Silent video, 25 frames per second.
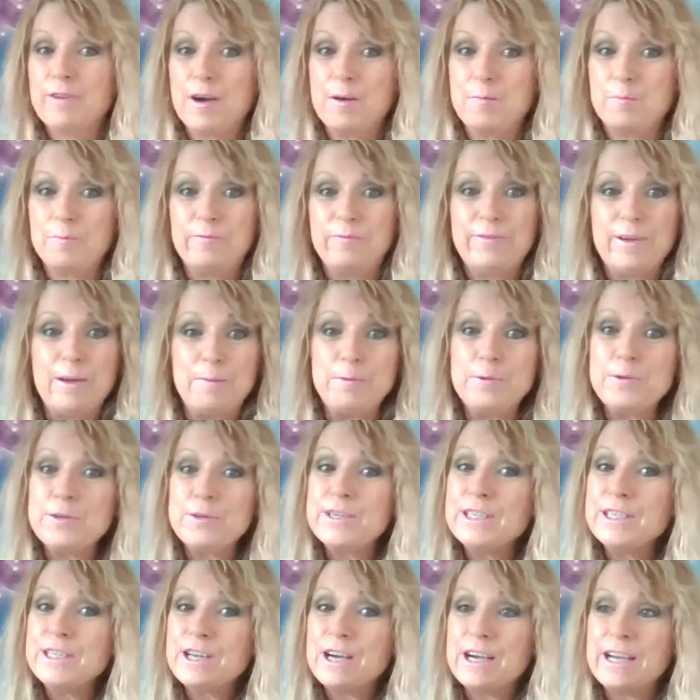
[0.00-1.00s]
from
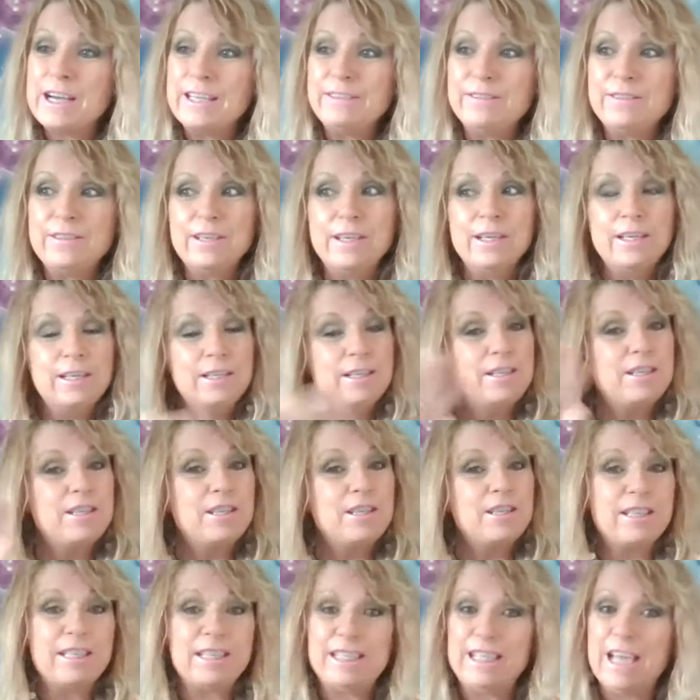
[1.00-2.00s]
February ninth
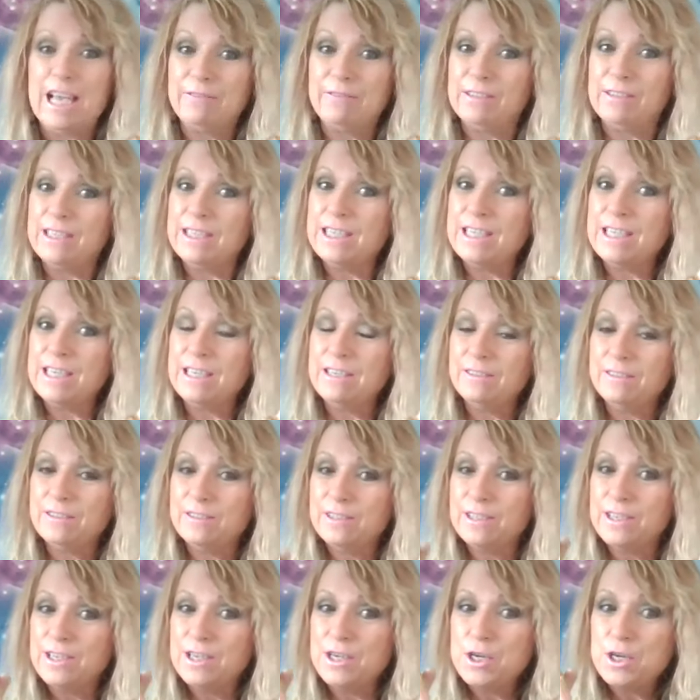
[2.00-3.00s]
to the seventeenth,
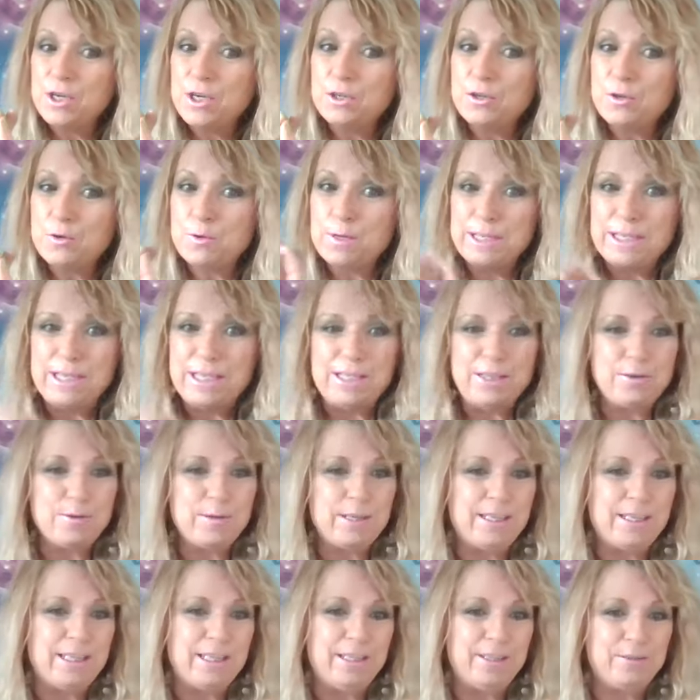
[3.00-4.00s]
twenty
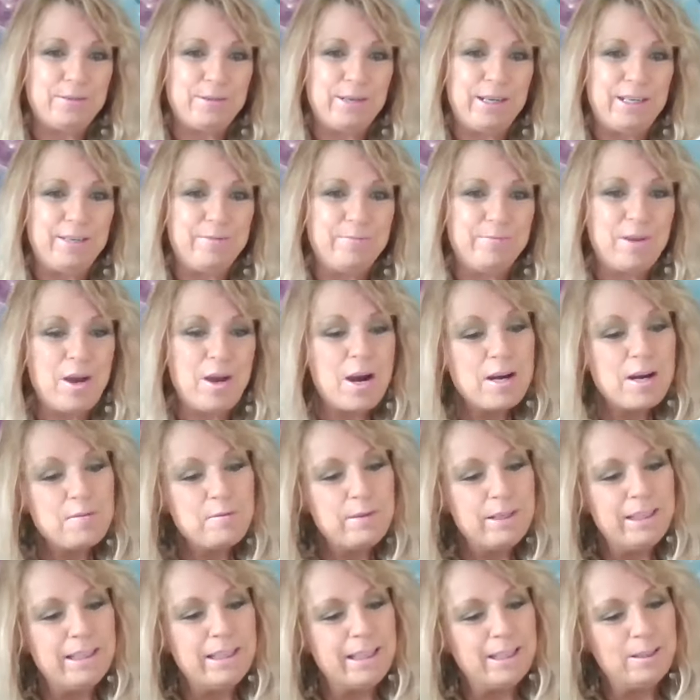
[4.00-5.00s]
twenty-three.
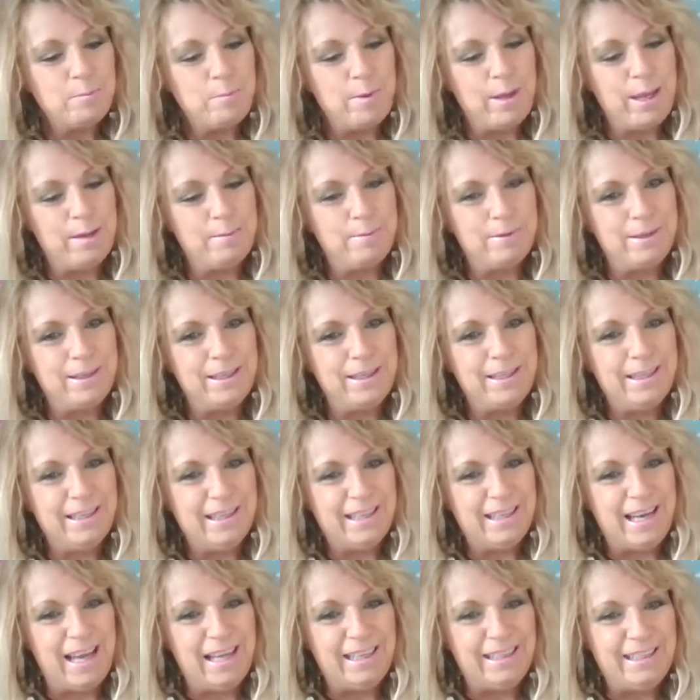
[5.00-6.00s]
Aren't we, little baby?
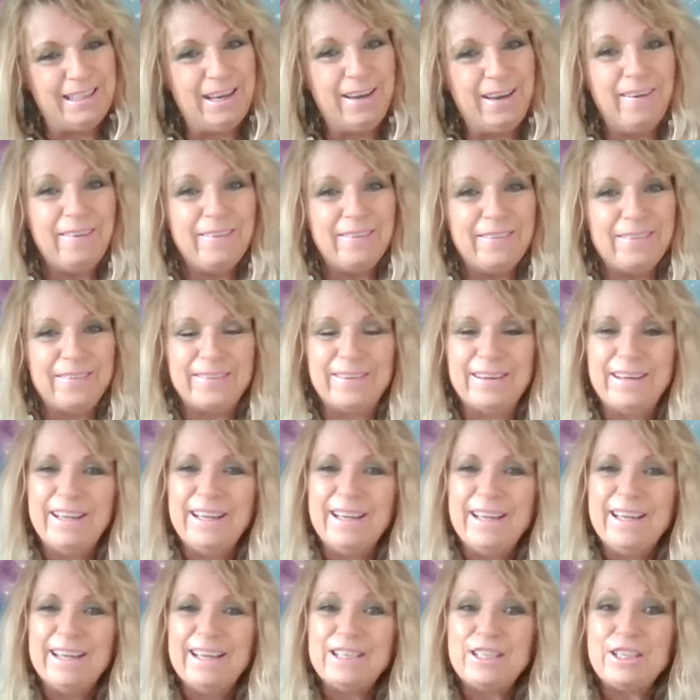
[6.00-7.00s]
I know.
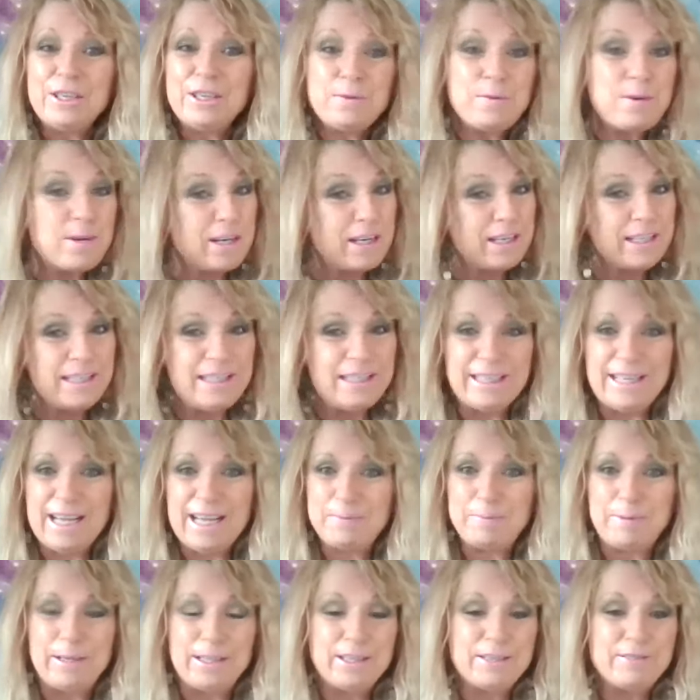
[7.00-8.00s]
She wanted to
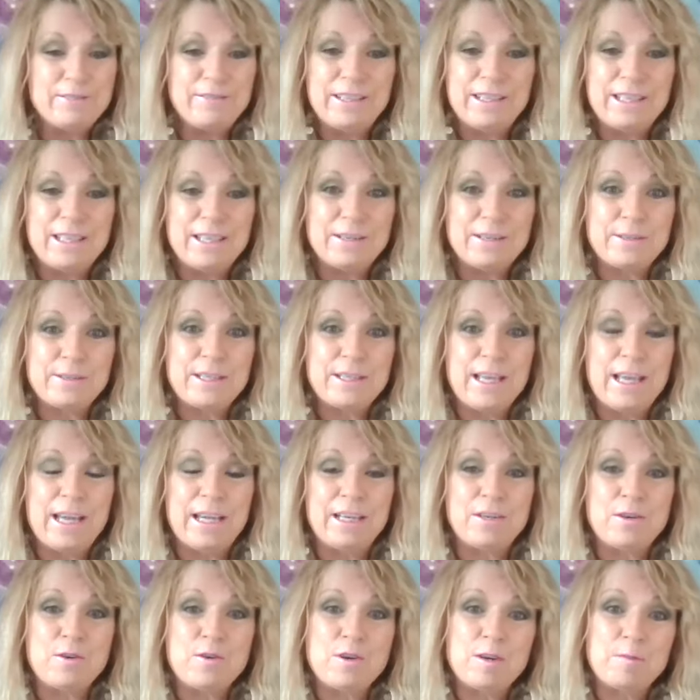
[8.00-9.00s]
come in the videos,
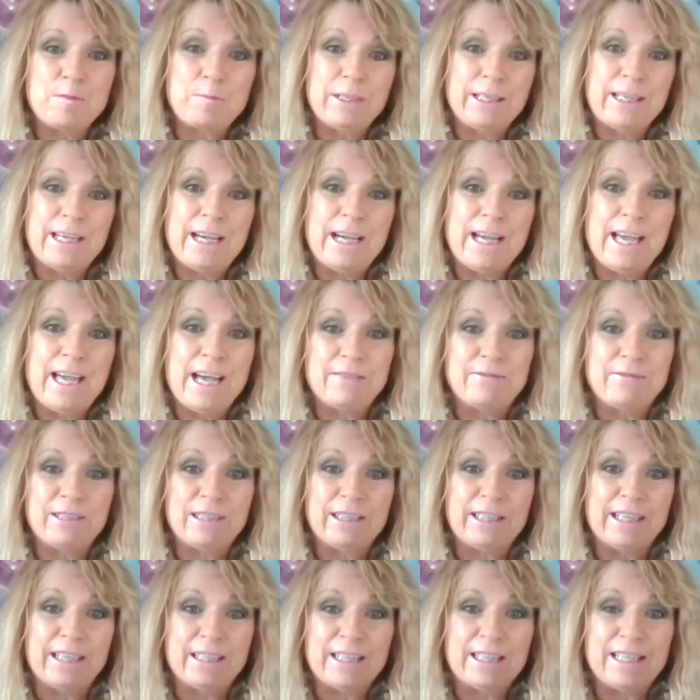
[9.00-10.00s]
and normally I have
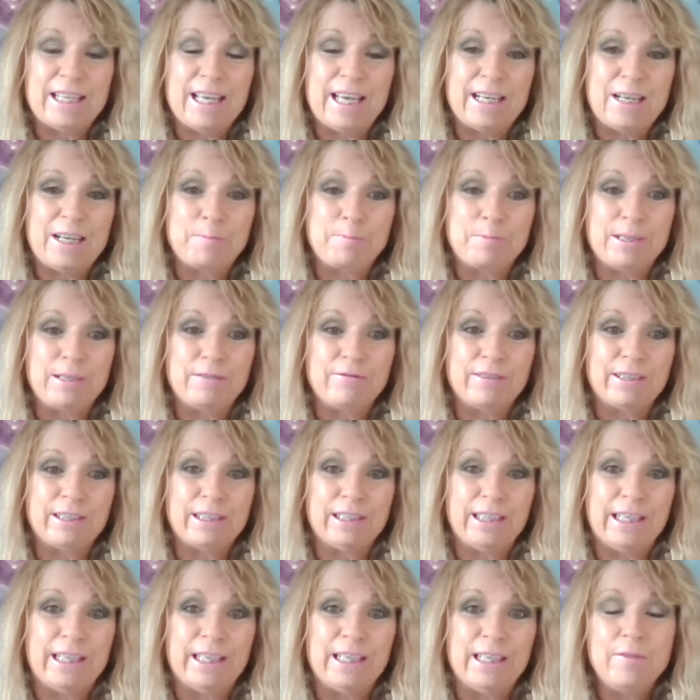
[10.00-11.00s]
it little set up
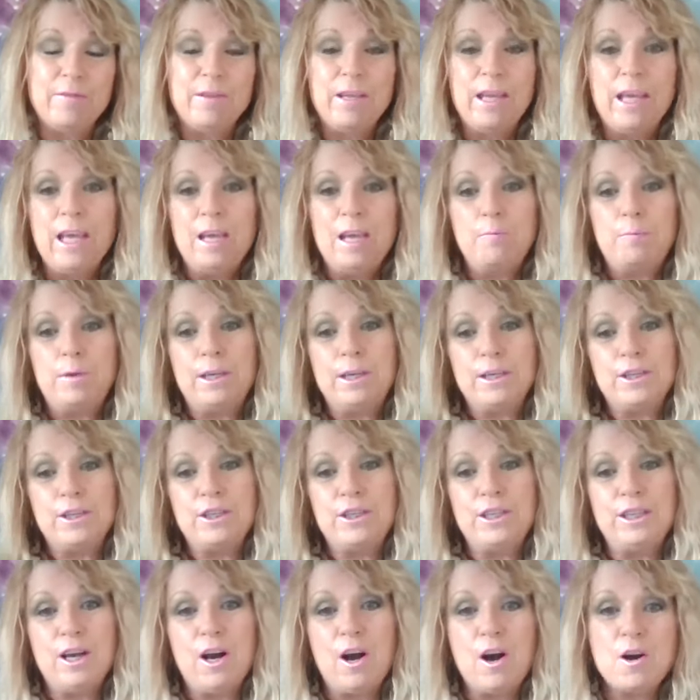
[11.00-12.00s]
differently because
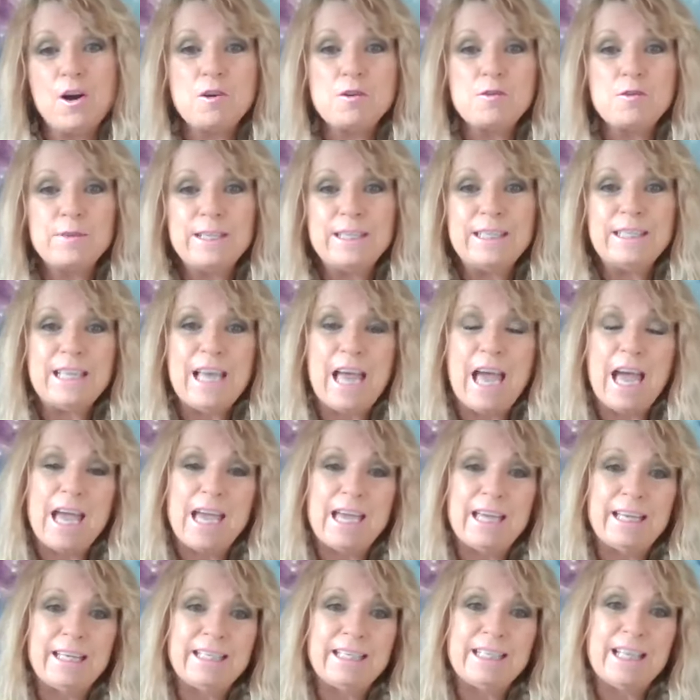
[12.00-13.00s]
she always
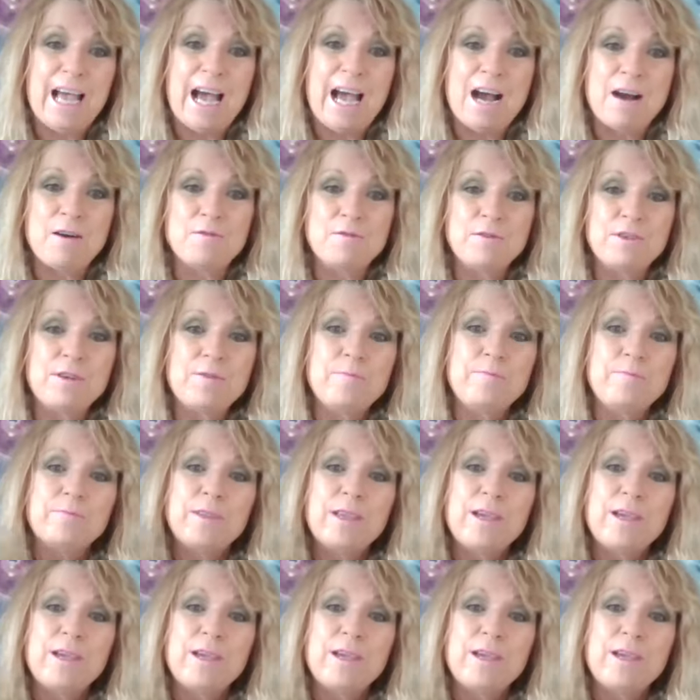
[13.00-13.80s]
hangs out